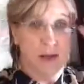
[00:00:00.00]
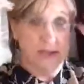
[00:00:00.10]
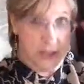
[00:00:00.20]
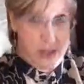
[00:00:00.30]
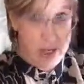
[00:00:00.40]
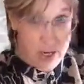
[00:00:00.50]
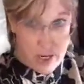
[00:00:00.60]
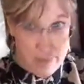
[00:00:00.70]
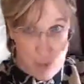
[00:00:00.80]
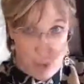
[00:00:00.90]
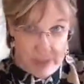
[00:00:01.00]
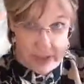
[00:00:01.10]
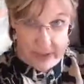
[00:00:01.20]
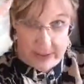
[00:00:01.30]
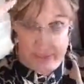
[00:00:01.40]
ta-da
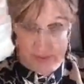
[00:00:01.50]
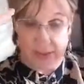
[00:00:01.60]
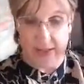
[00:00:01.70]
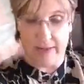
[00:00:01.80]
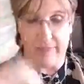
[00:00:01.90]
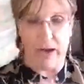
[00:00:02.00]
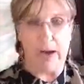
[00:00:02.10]
moment that I've been thinking